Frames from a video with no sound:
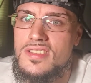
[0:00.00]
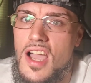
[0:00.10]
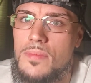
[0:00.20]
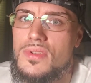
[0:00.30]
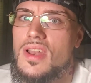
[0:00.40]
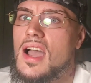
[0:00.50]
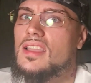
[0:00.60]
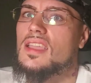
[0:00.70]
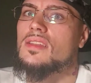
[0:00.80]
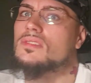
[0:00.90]
time you're
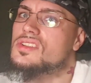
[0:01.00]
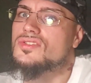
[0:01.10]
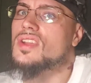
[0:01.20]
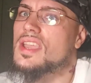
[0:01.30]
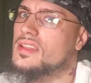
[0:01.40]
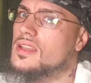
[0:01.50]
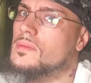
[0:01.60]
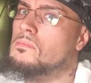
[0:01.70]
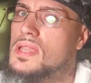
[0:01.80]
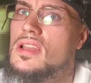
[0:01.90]
not getting restrained
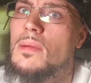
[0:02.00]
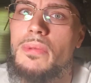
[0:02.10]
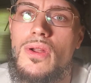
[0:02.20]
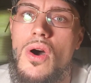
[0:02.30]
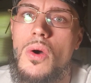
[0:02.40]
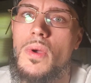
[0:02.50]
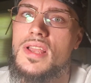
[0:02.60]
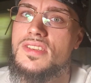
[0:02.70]
and beat up in hallways.